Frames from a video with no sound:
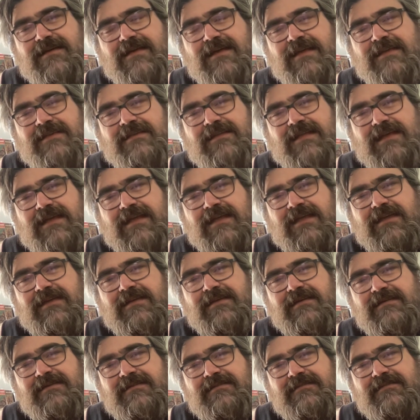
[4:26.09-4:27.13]
and
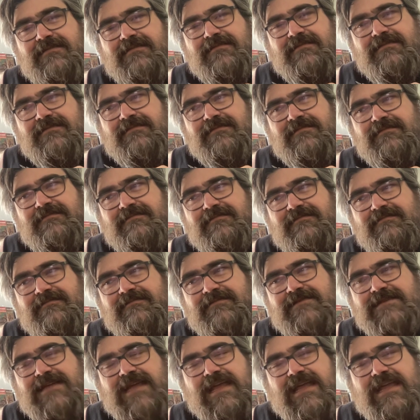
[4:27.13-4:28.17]
like
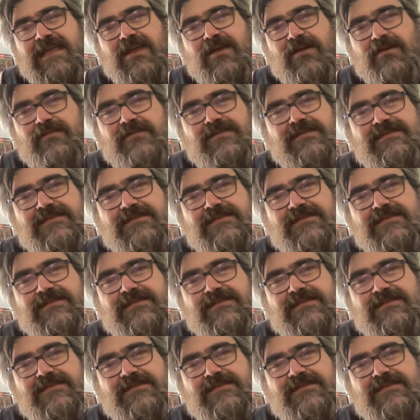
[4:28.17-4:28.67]
take care of the